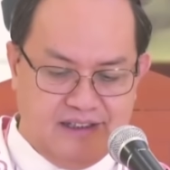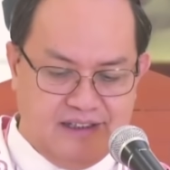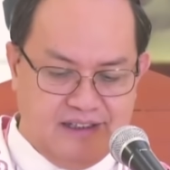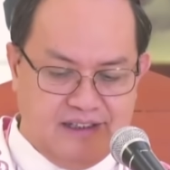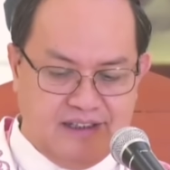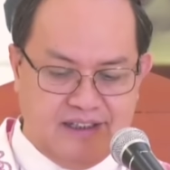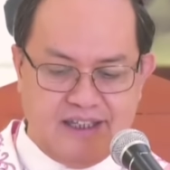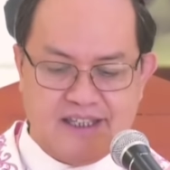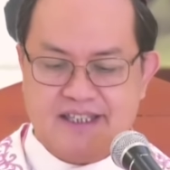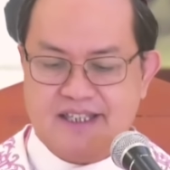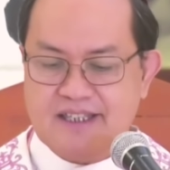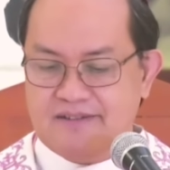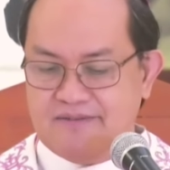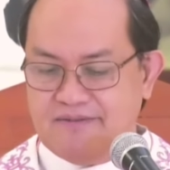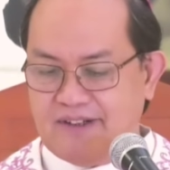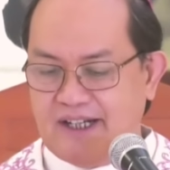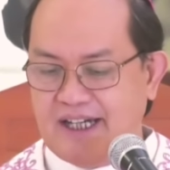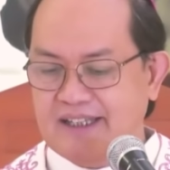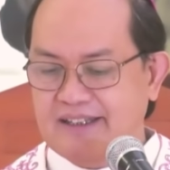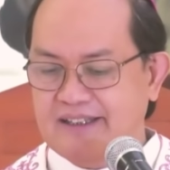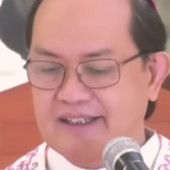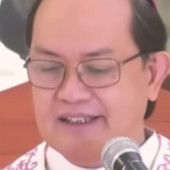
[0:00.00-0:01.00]
is
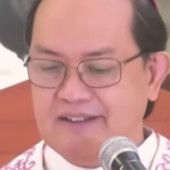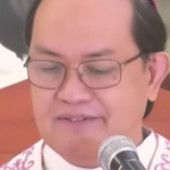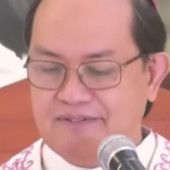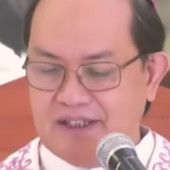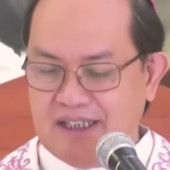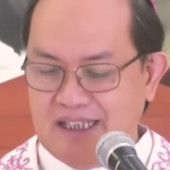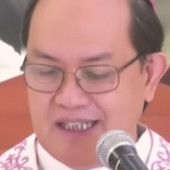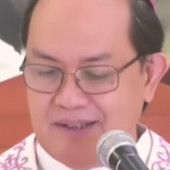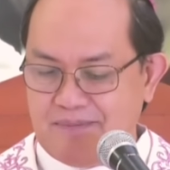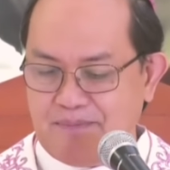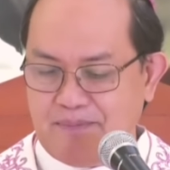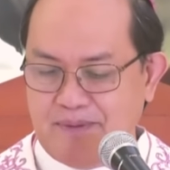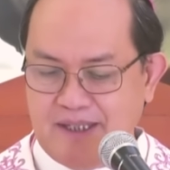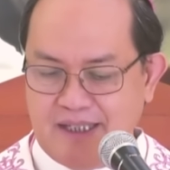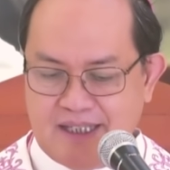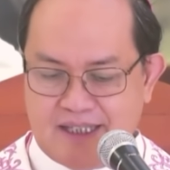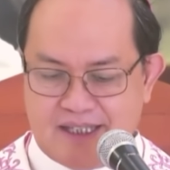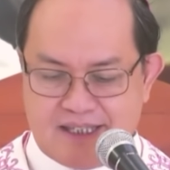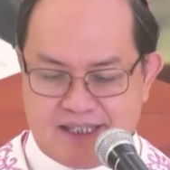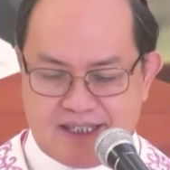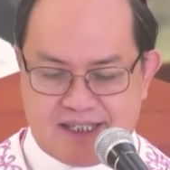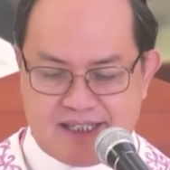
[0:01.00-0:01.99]
inviting the
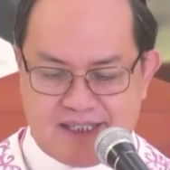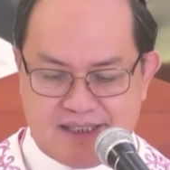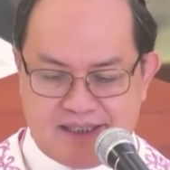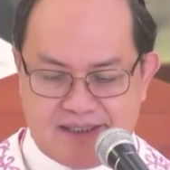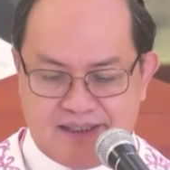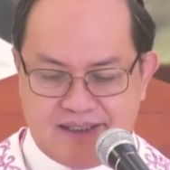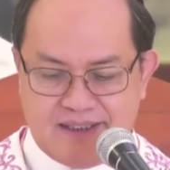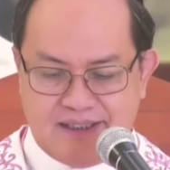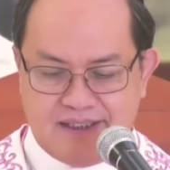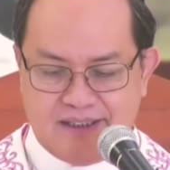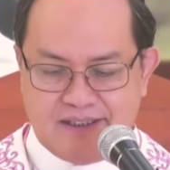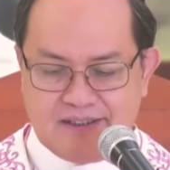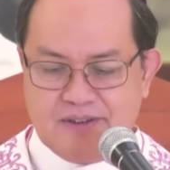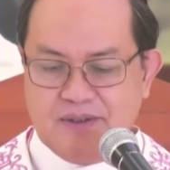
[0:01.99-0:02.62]
Philippians